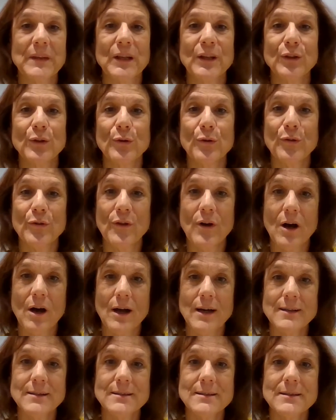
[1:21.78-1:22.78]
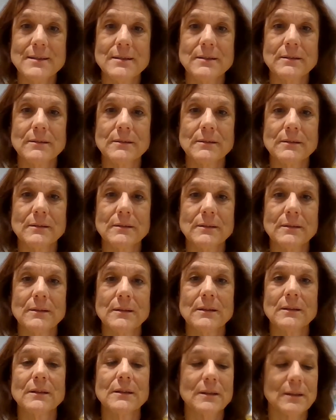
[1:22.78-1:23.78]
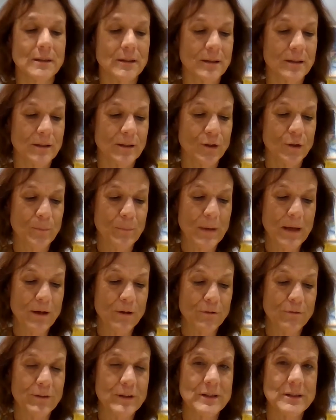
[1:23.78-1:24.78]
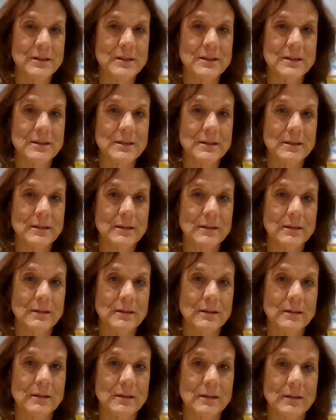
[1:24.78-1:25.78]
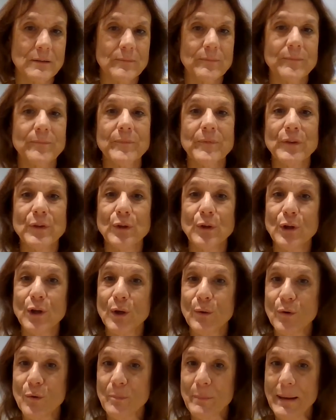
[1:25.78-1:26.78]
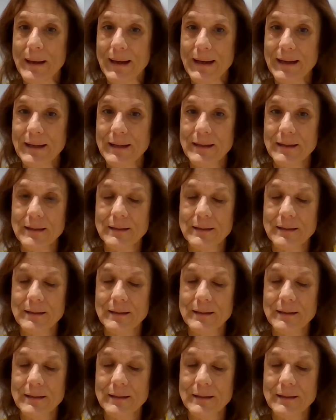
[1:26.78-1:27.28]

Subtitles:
your thighs, your pelvis, your lower back,